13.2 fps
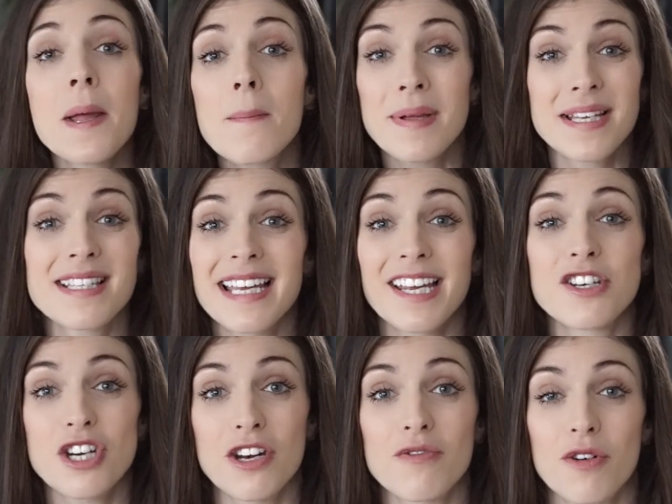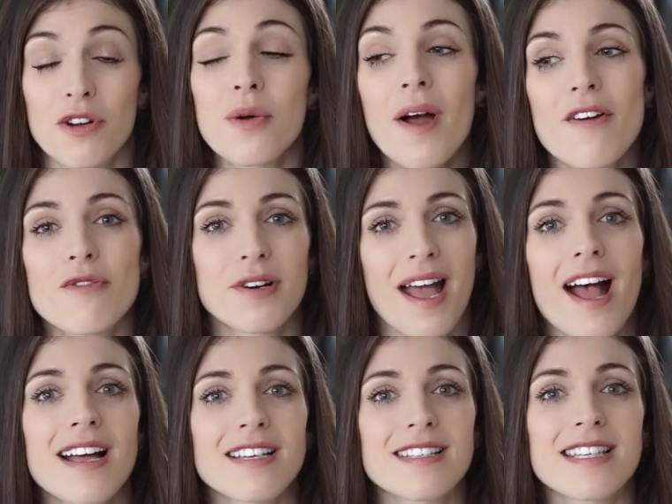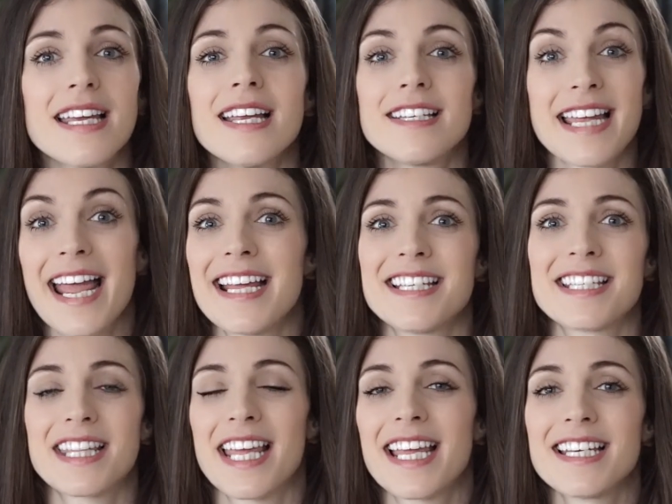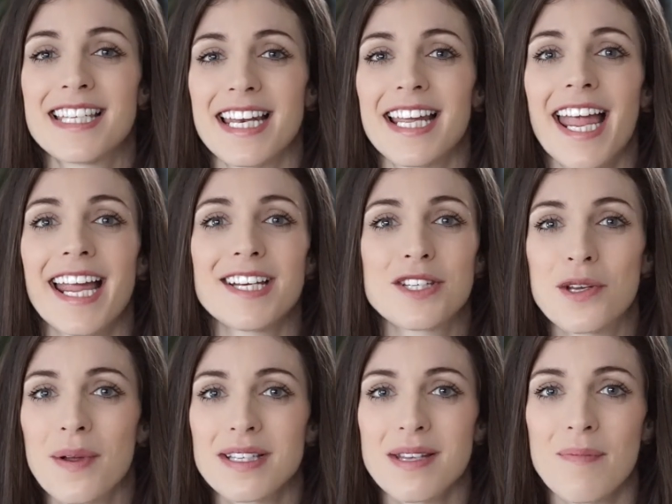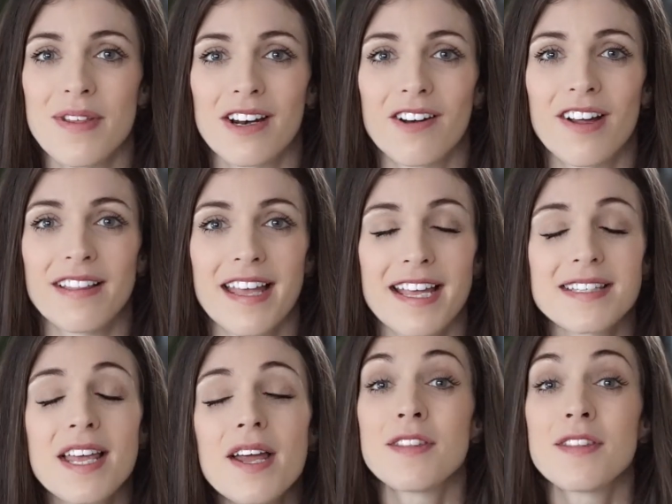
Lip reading: busy in general, not everyone has days that they can dedicate to doing something like this.